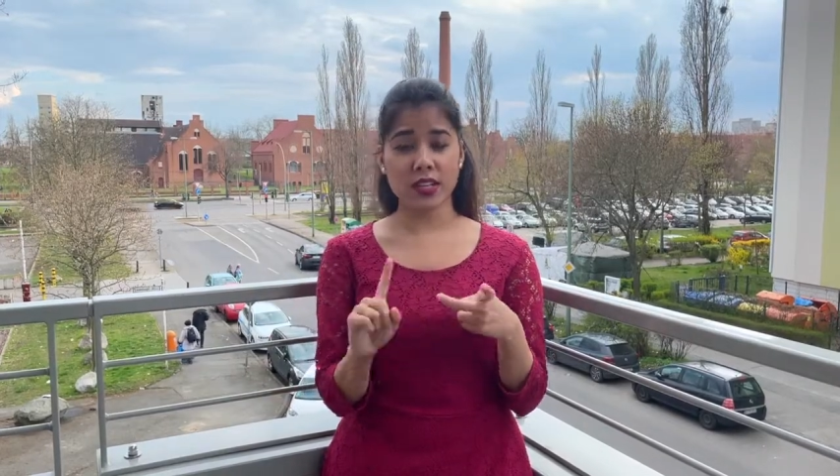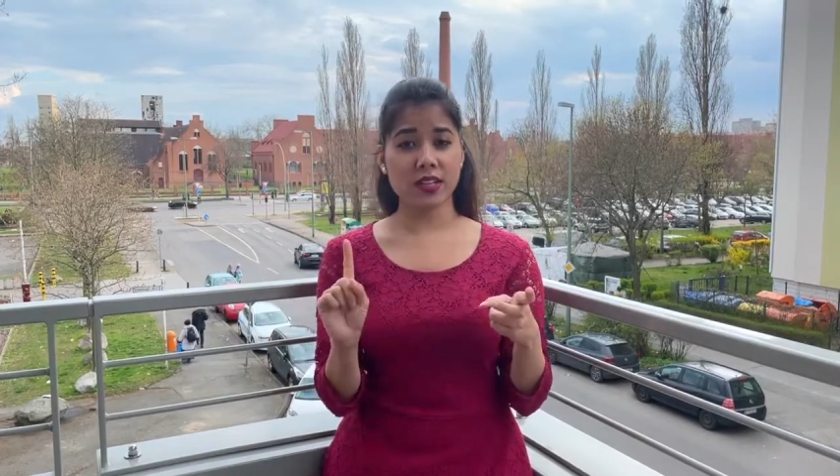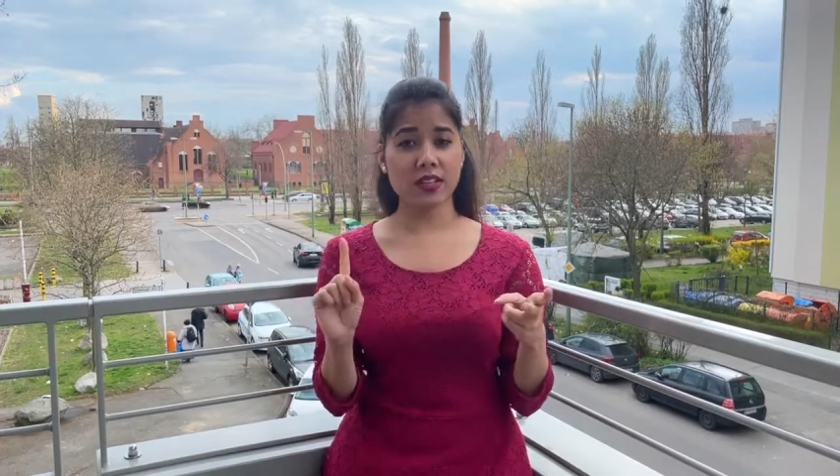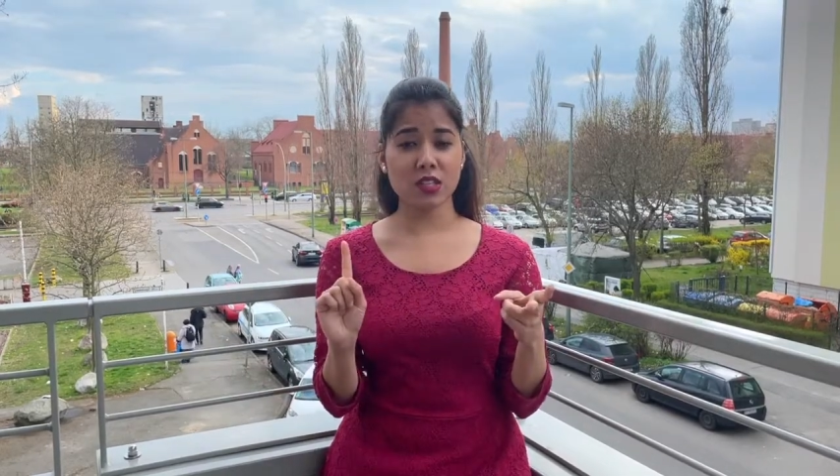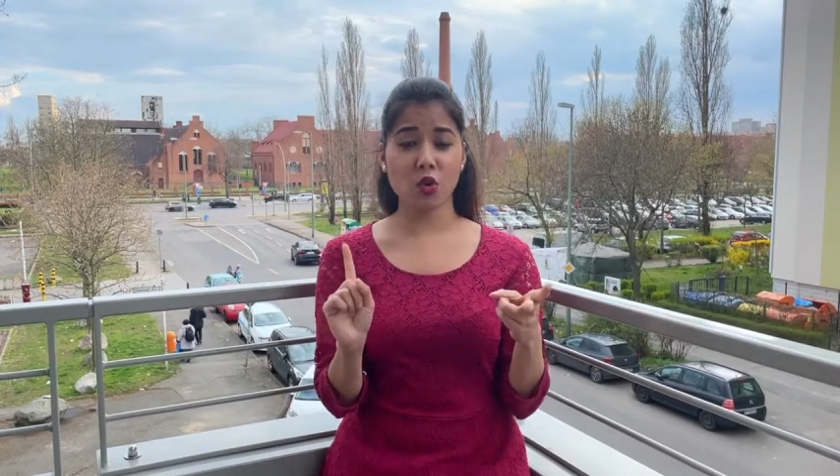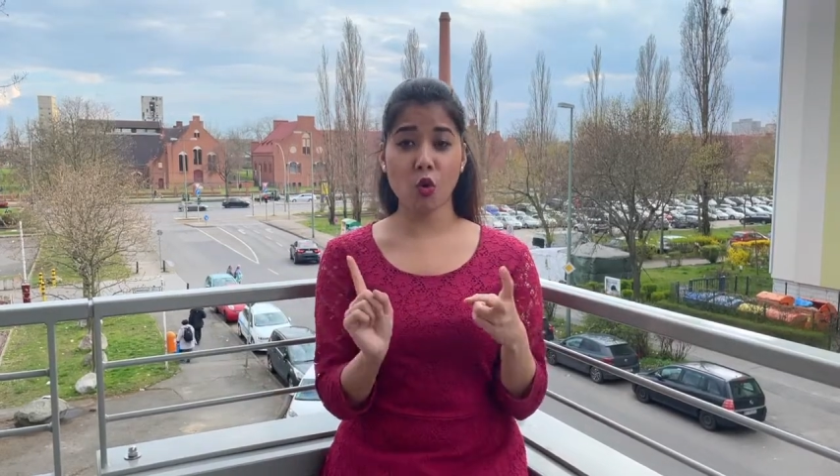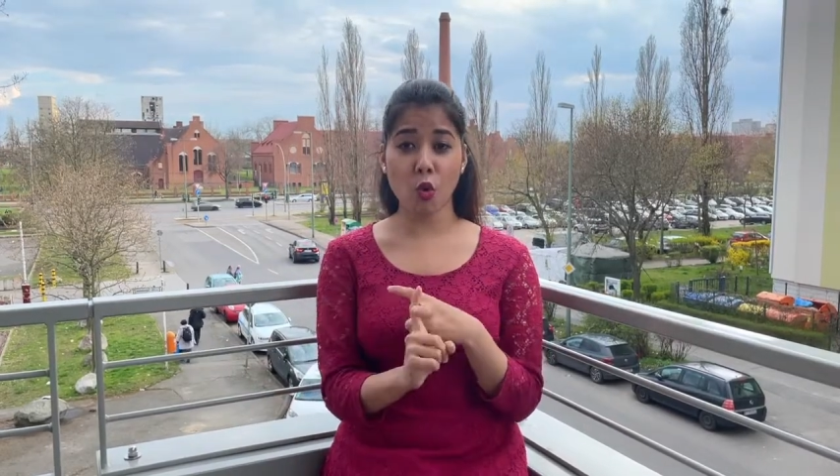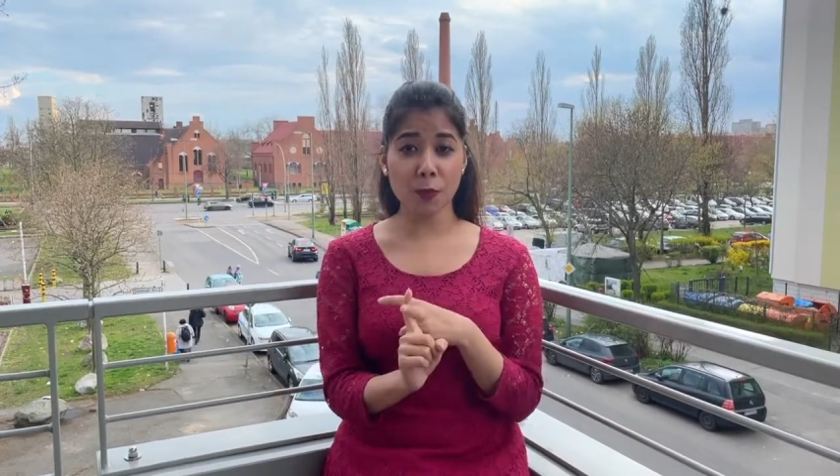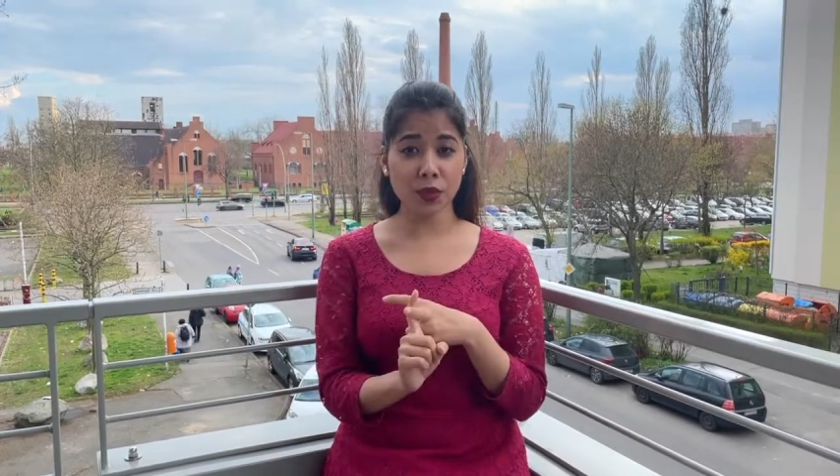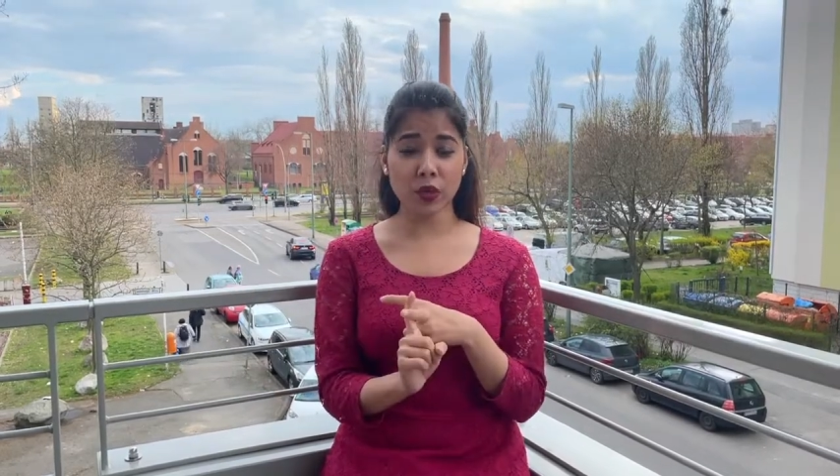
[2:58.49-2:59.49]
there is
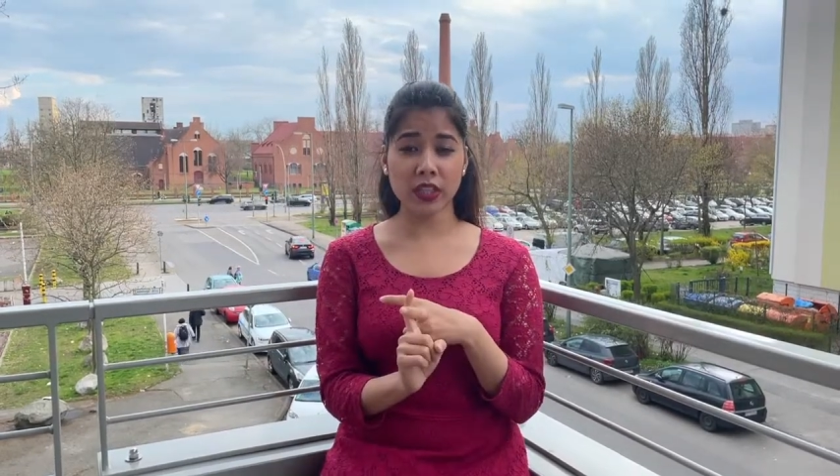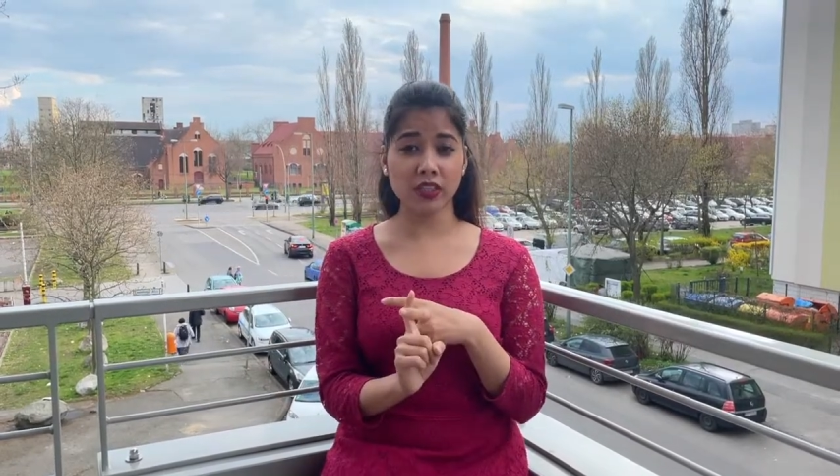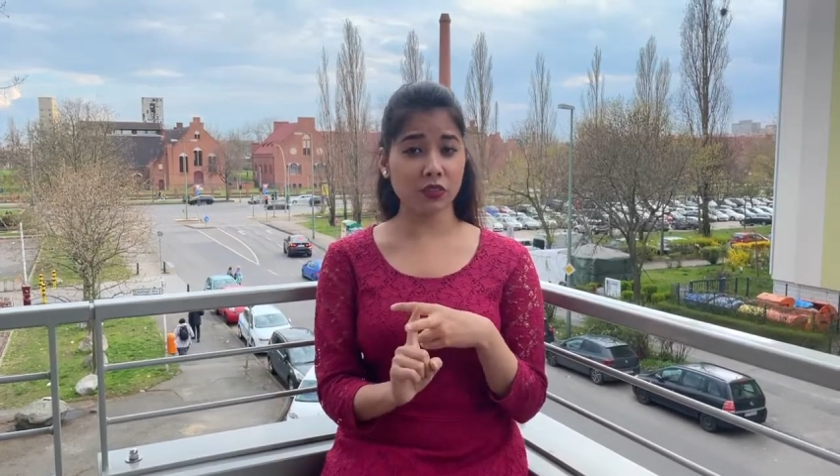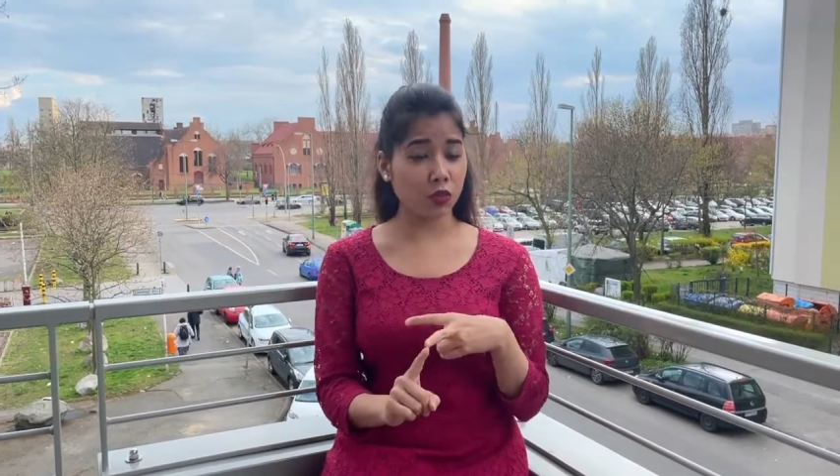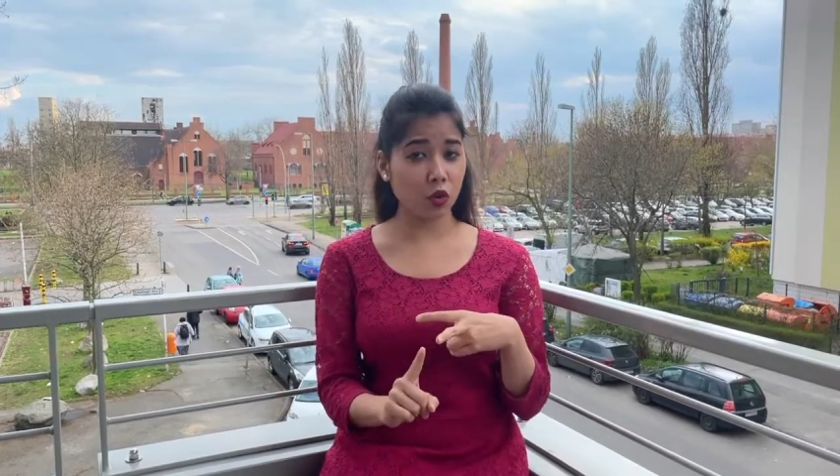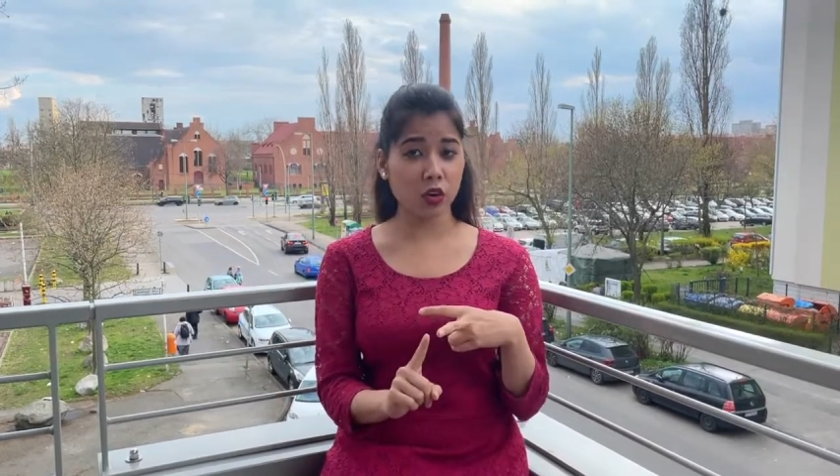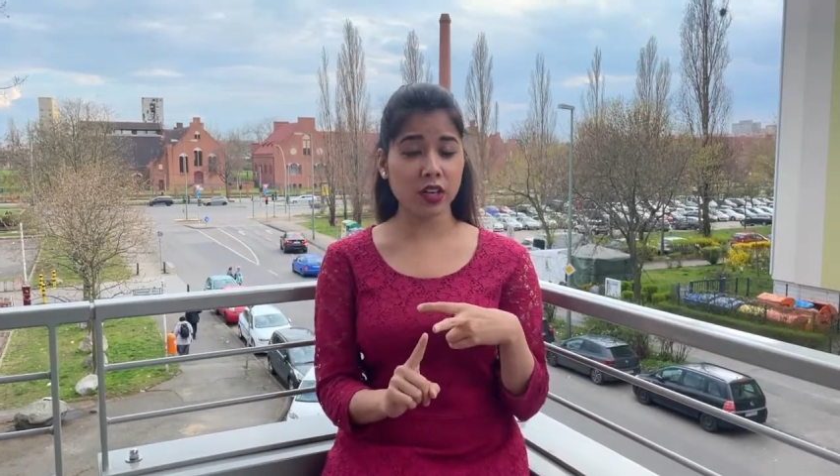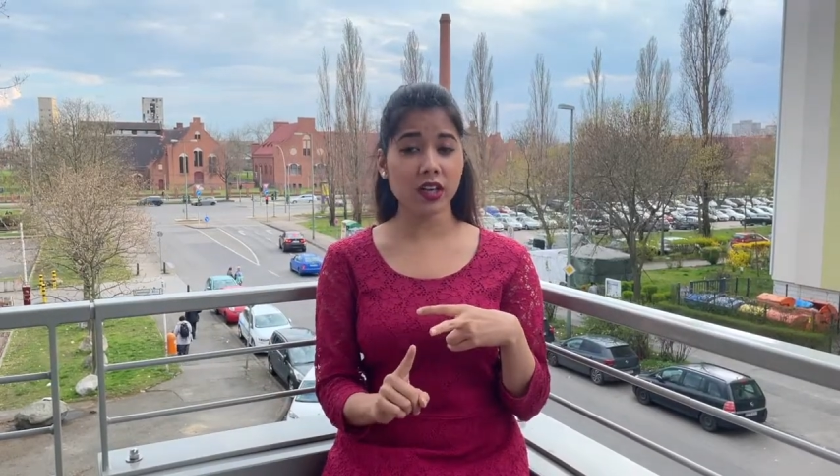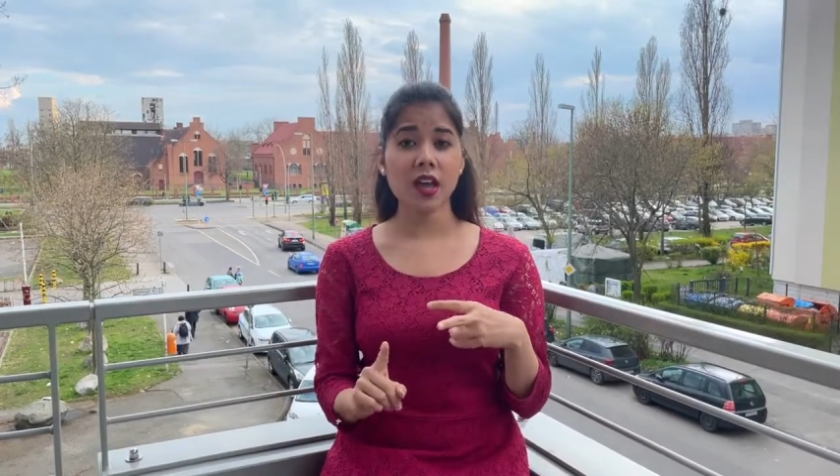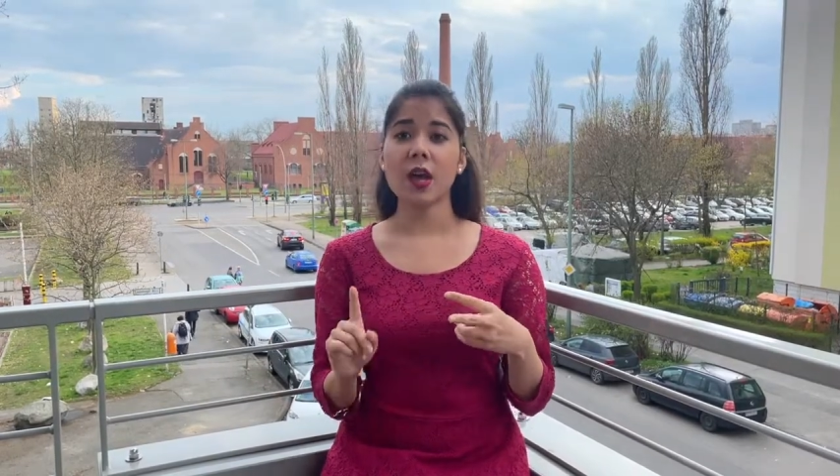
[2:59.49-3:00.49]
Home
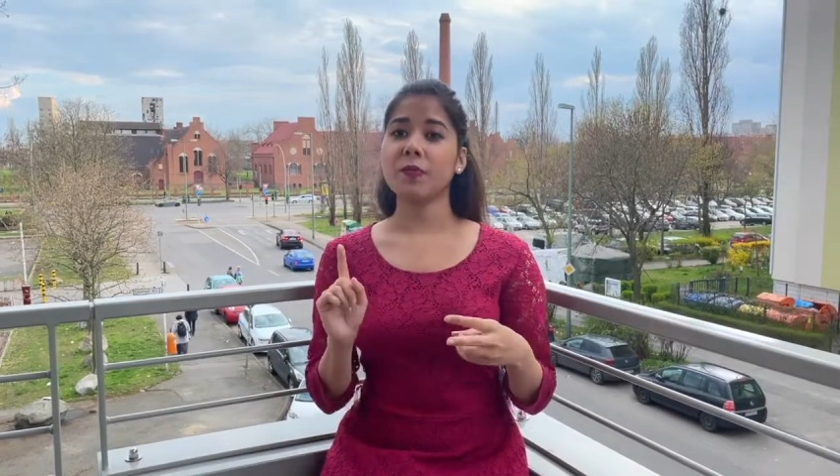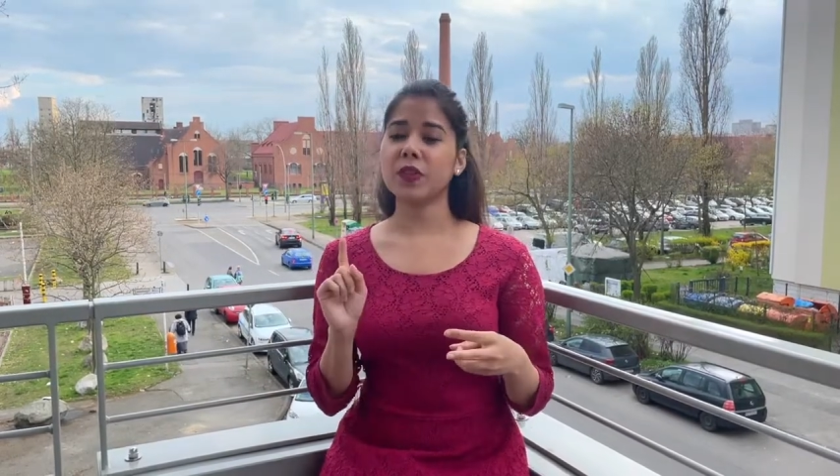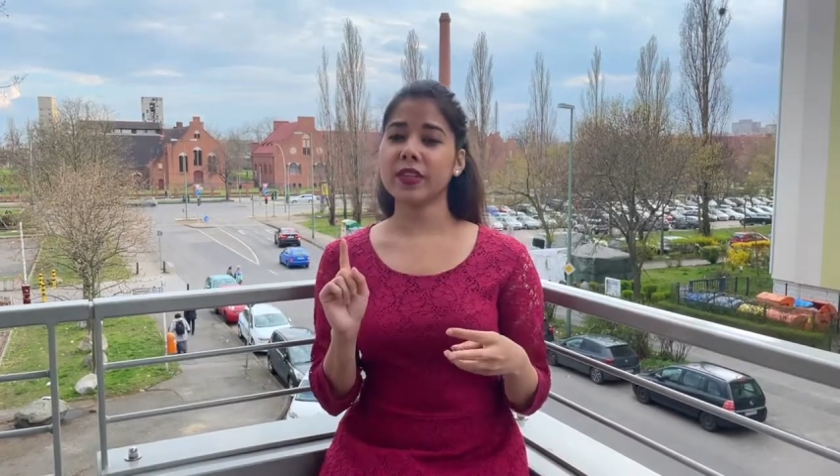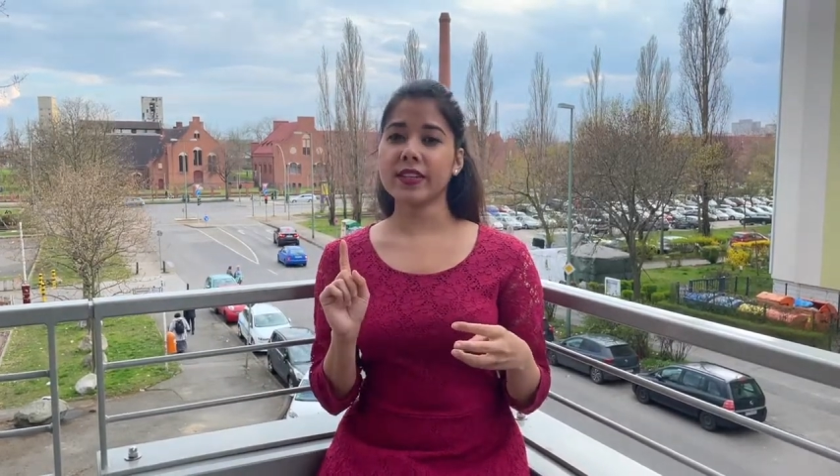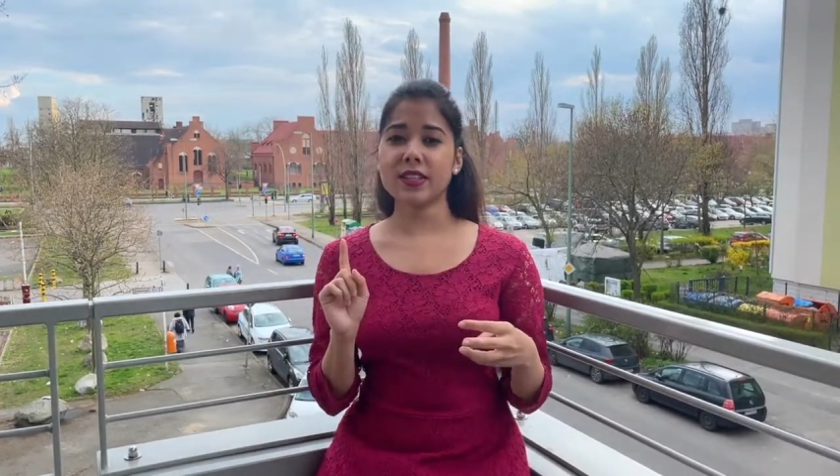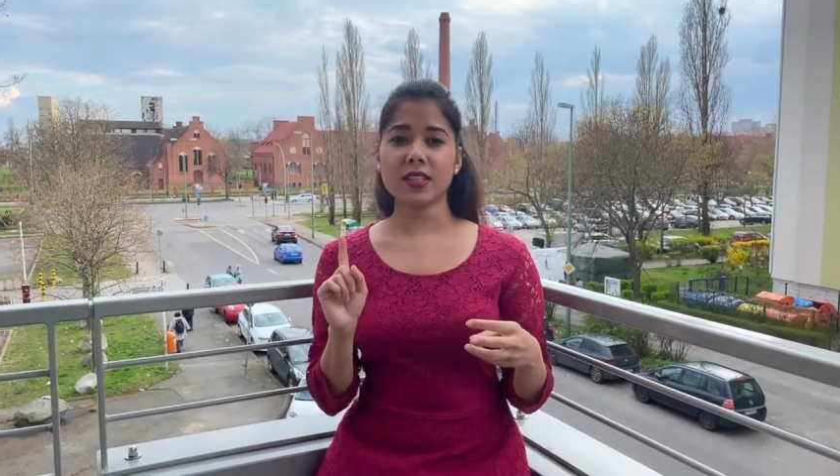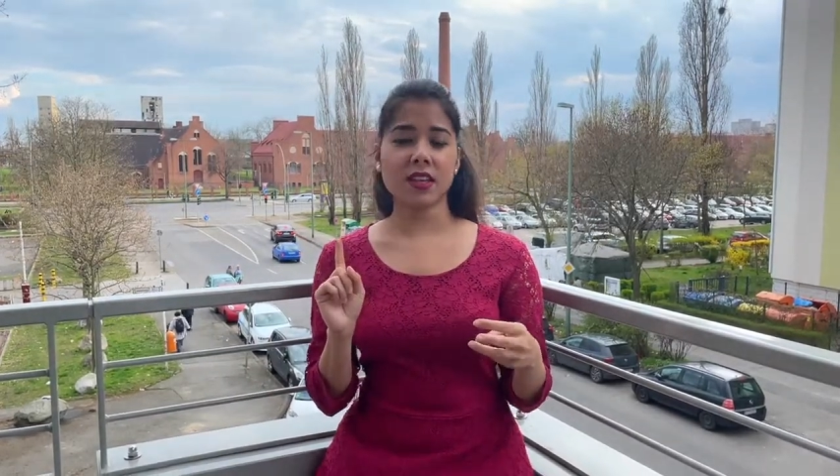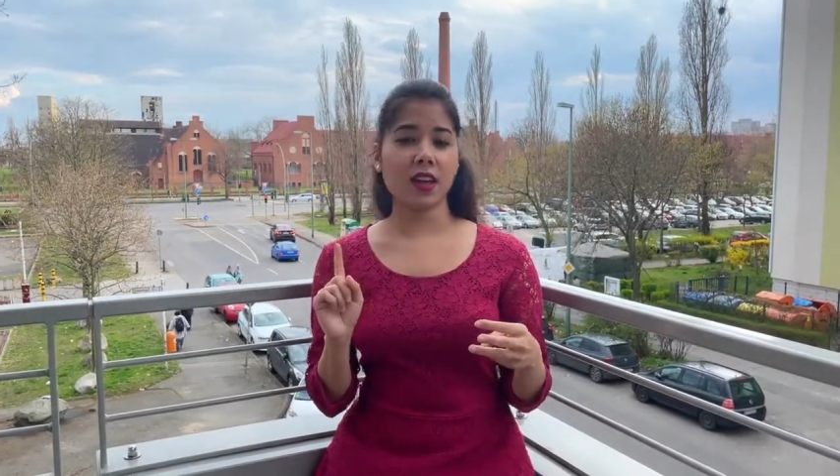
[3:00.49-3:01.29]
24, there is